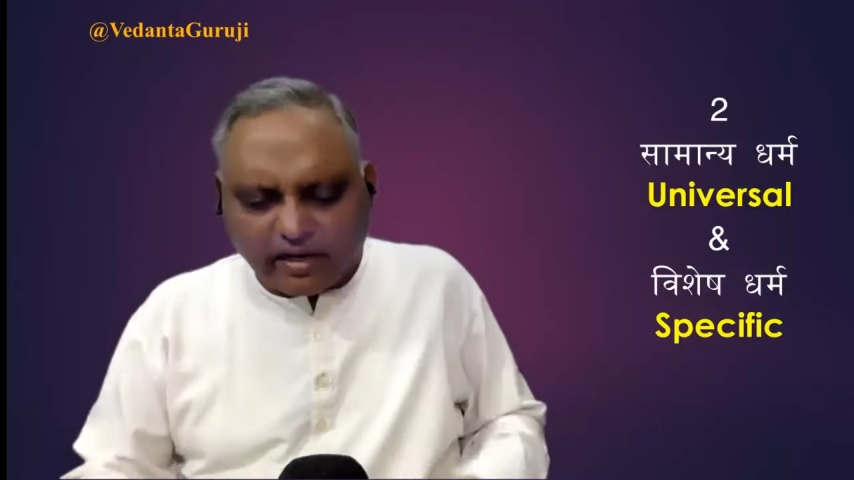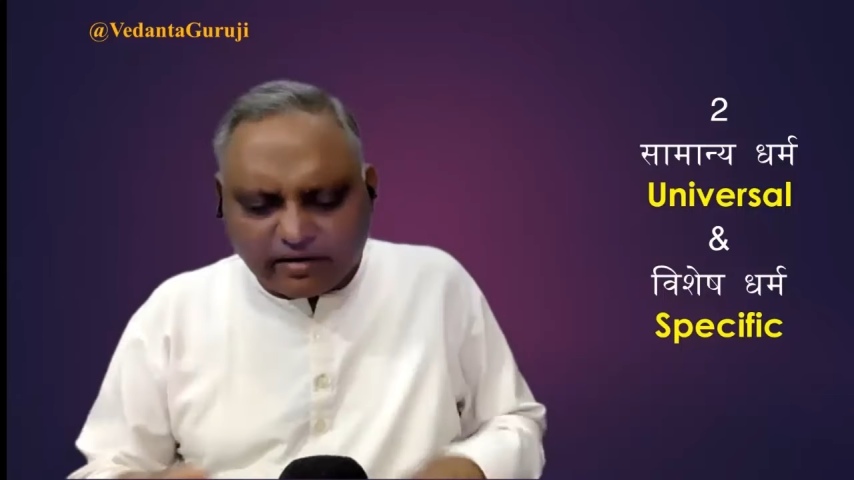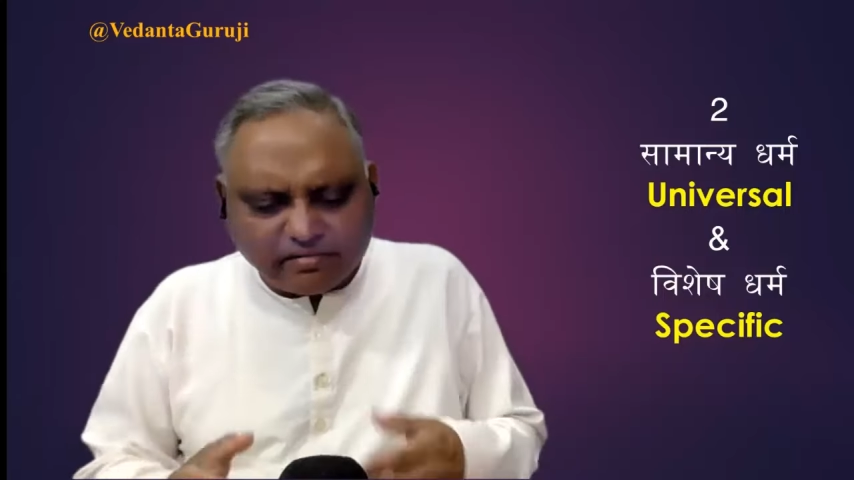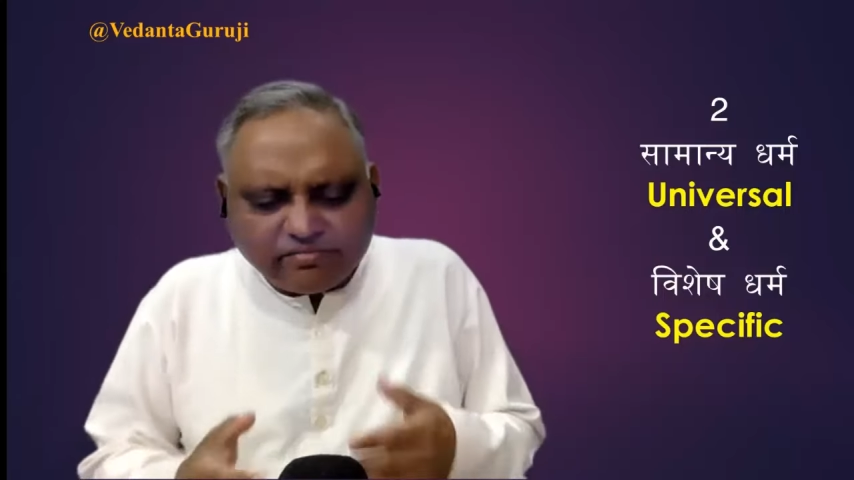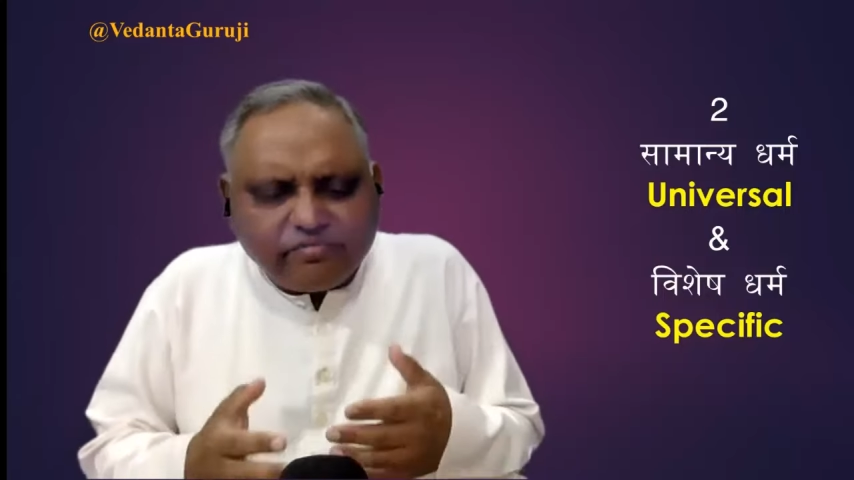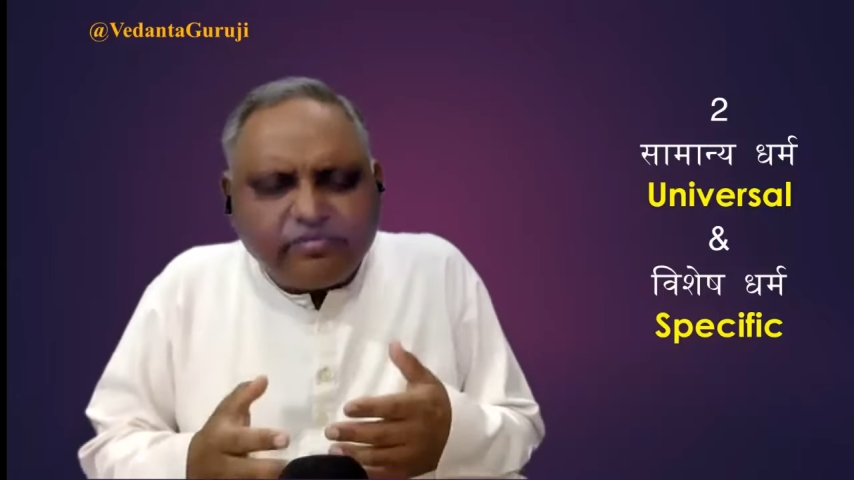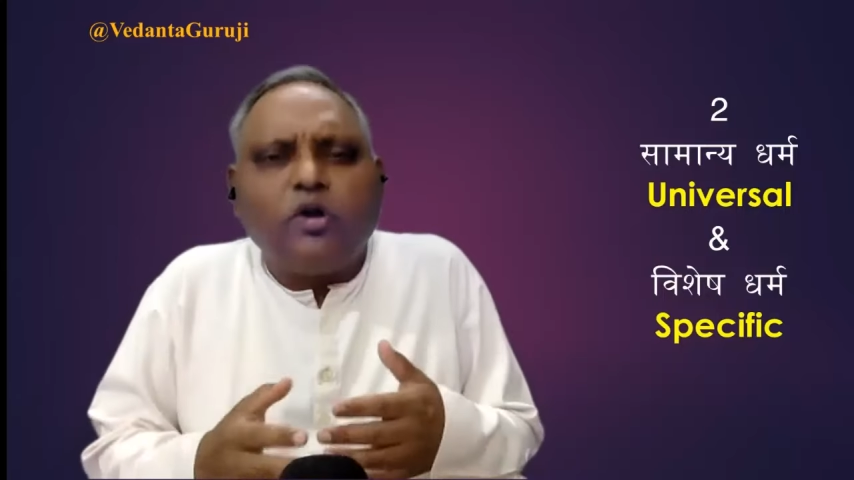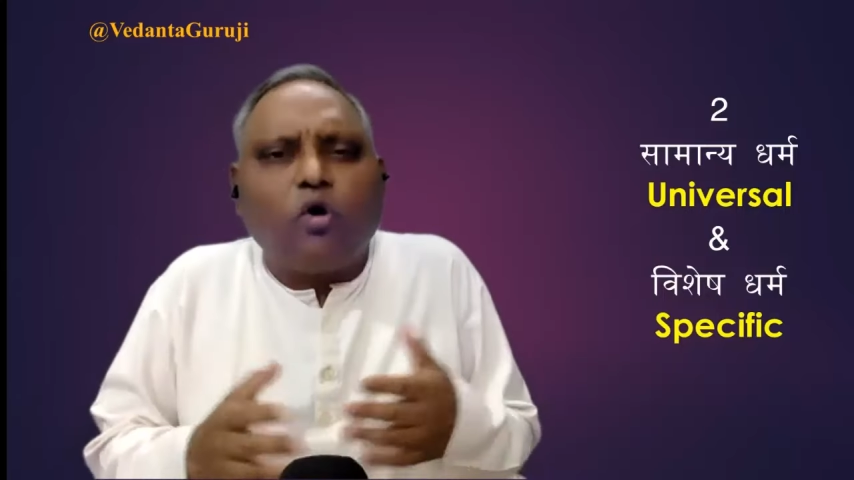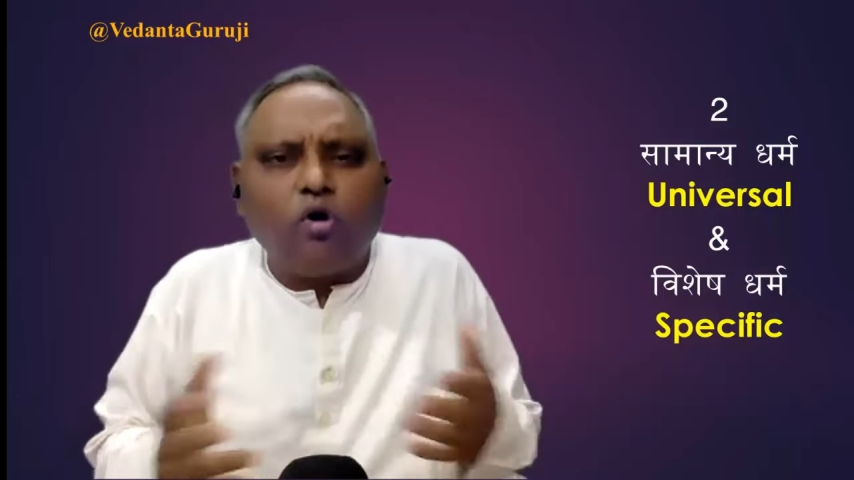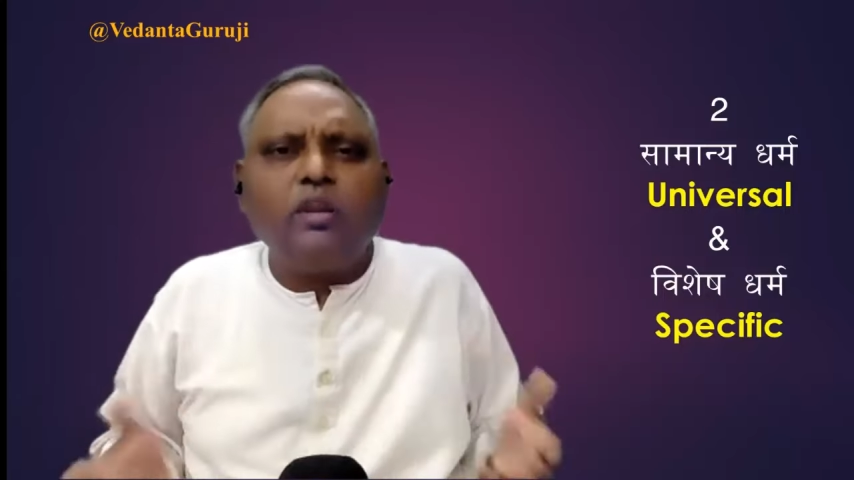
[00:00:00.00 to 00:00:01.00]
and
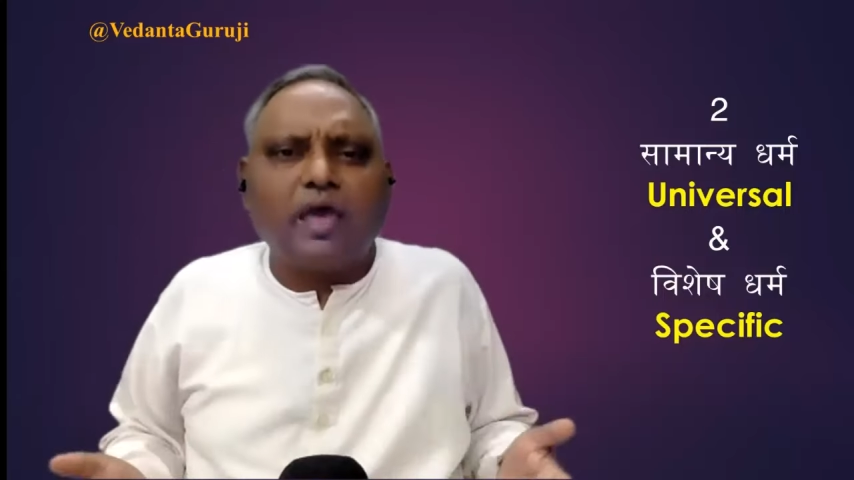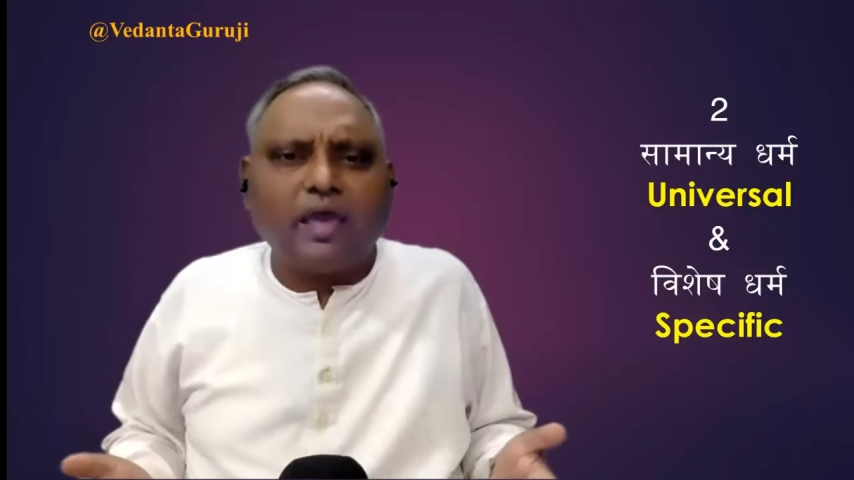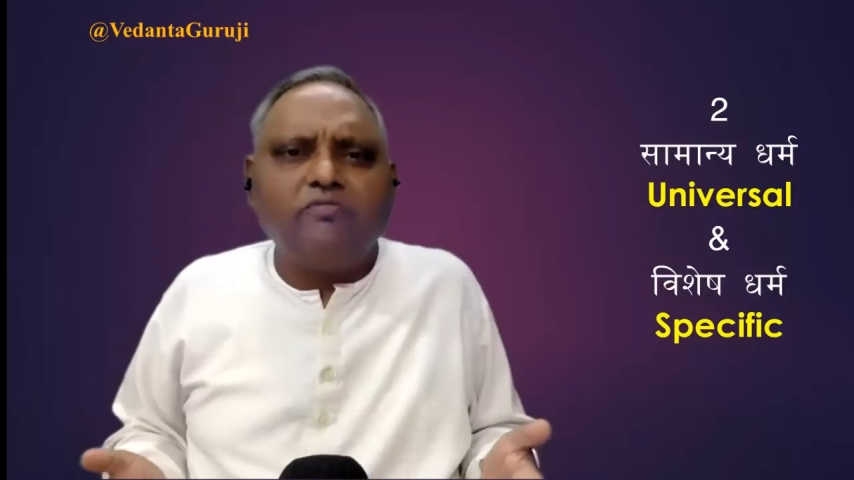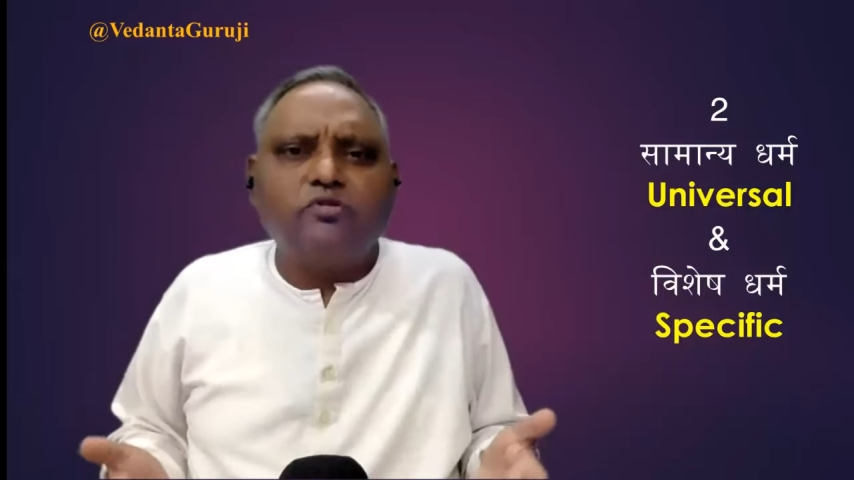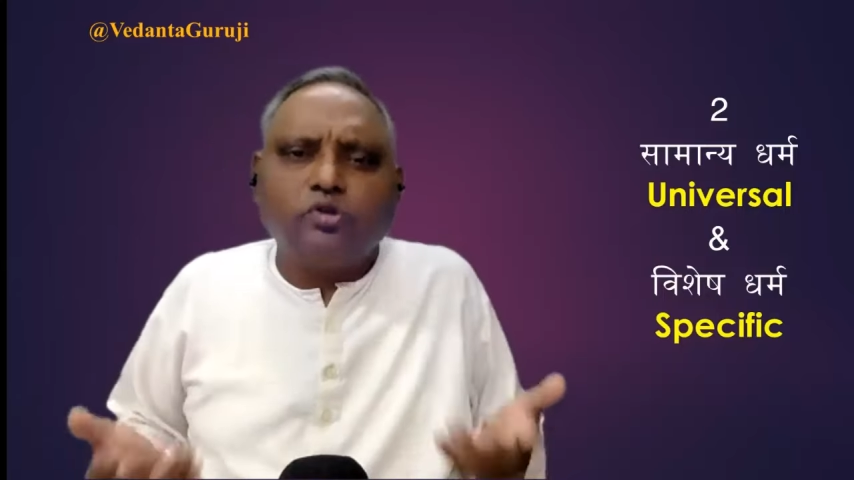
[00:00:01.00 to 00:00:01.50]
we all have